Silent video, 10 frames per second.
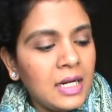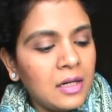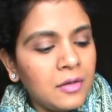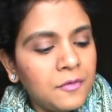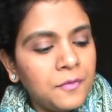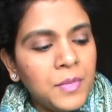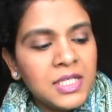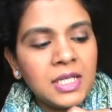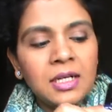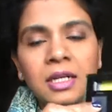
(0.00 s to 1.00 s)
love
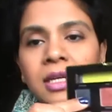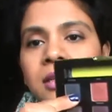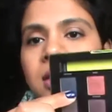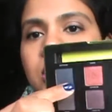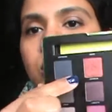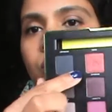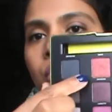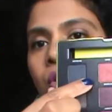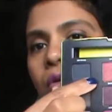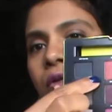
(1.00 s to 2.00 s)
basically this
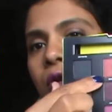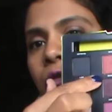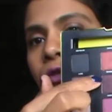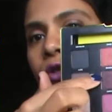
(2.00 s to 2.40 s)
row of